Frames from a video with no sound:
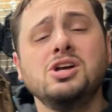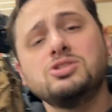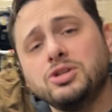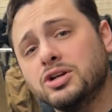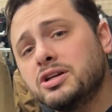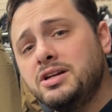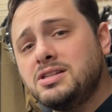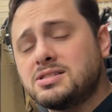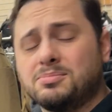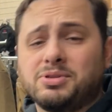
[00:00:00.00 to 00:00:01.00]
So you're going to need
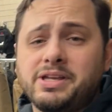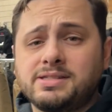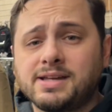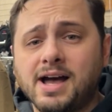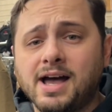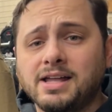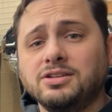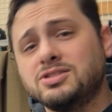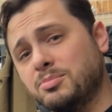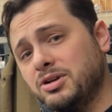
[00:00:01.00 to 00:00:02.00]
some place to hide
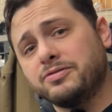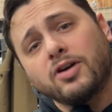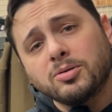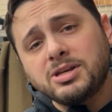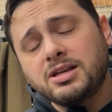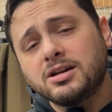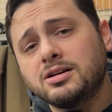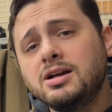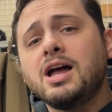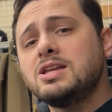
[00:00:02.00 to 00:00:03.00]
some of your Farby gear,
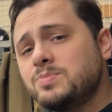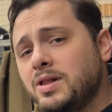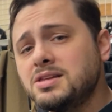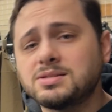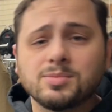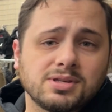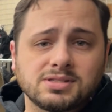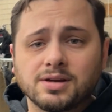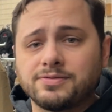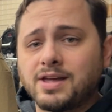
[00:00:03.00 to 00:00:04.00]
as well as some of the
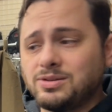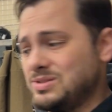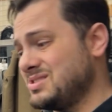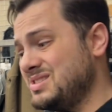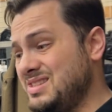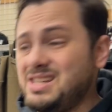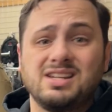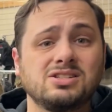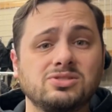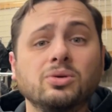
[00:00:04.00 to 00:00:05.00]
stuff that you just need in
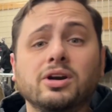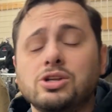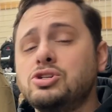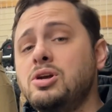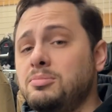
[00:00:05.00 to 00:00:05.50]
storage.